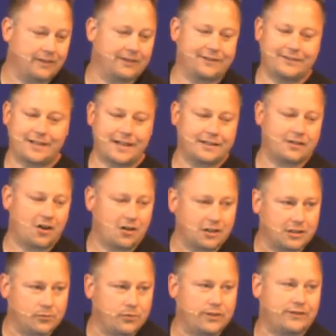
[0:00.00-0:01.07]
It's not in
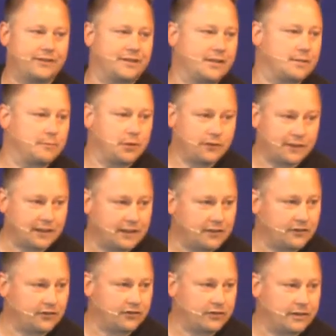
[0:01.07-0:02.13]
Hollywood, it's not in the music
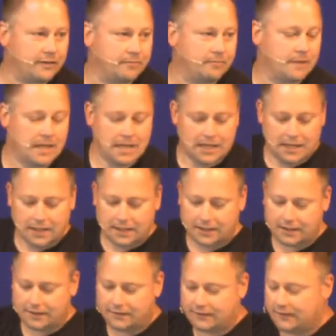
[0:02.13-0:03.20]
industry, it,
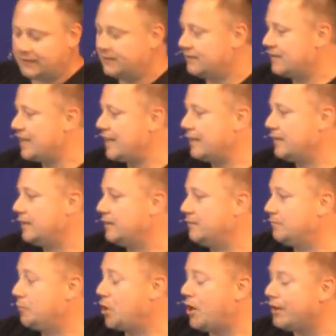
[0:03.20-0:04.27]
it's, it's not in
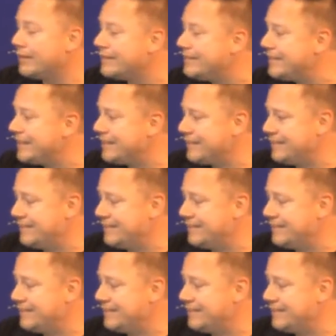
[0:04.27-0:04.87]
politics.